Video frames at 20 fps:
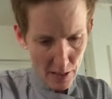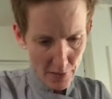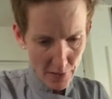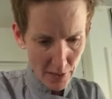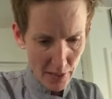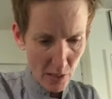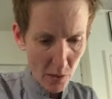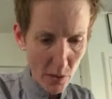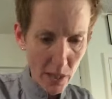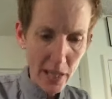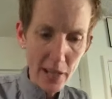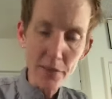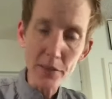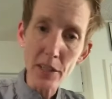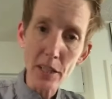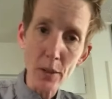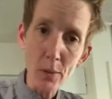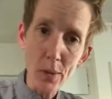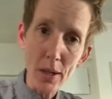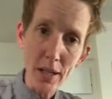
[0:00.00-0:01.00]
I don't have
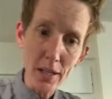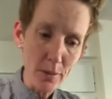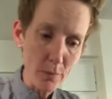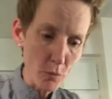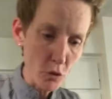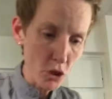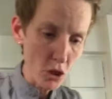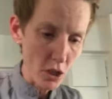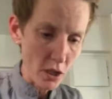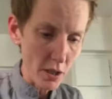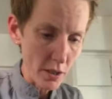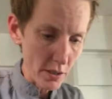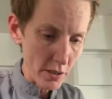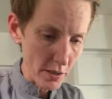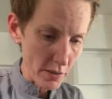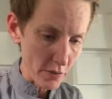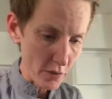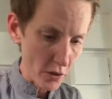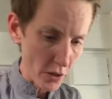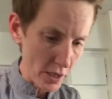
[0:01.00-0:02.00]
any random chunks
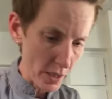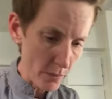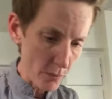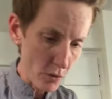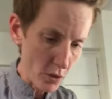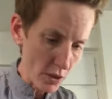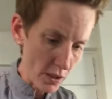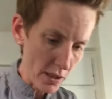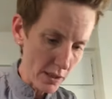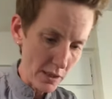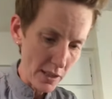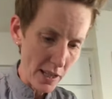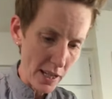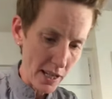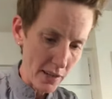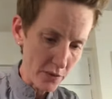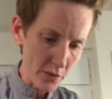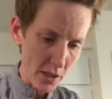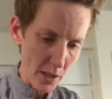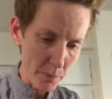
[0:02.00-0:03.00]
of cream cheese that
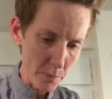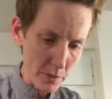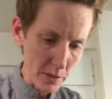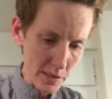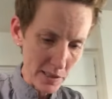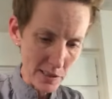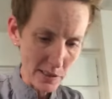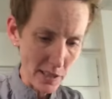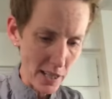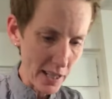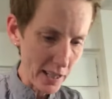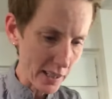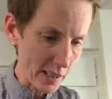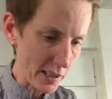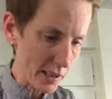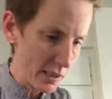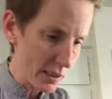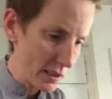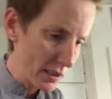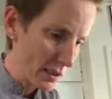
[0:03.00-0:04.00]
have not been
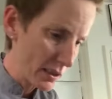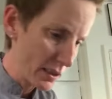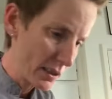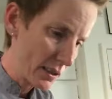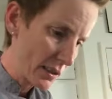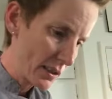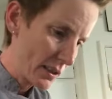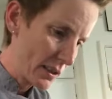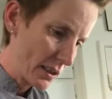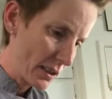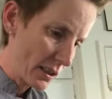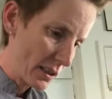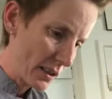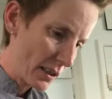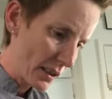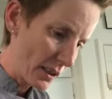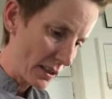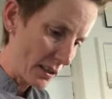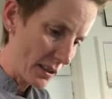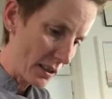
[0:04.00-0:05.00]
delighted
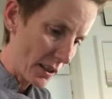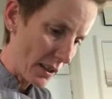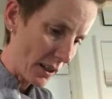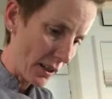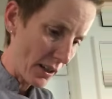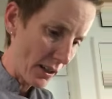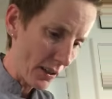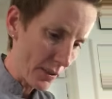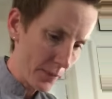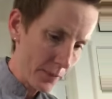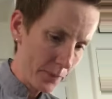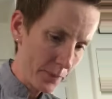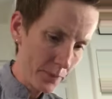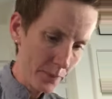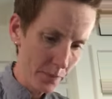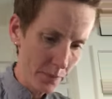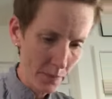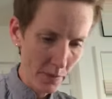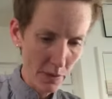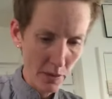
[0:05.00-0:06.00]
in there.
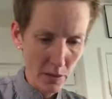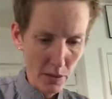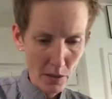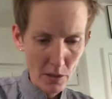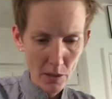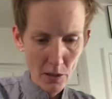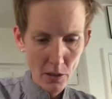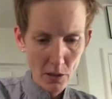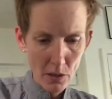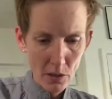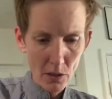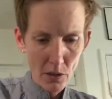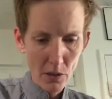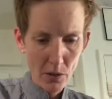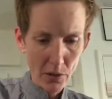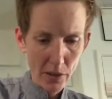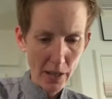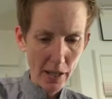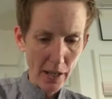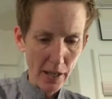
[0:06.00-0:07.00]

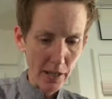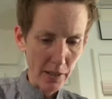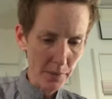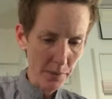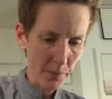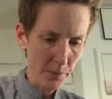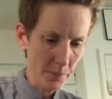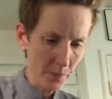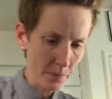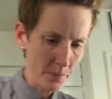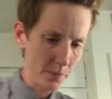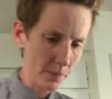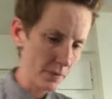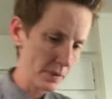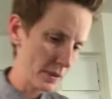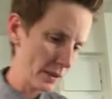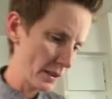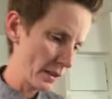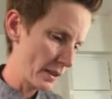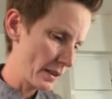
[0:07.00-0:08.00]
Okay.
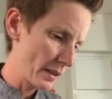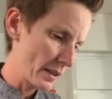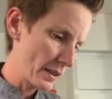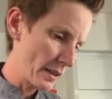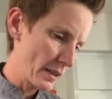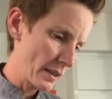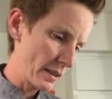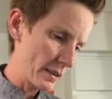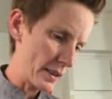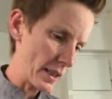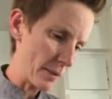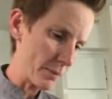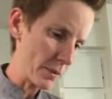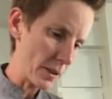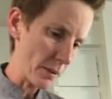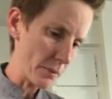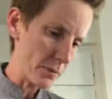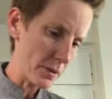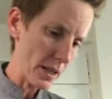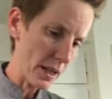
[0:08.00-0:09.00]
Tap,
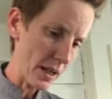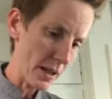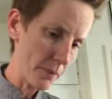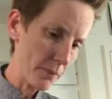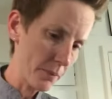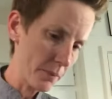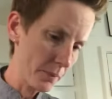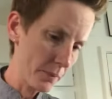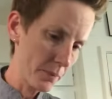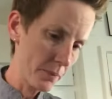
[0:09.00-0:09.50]
tap, tap.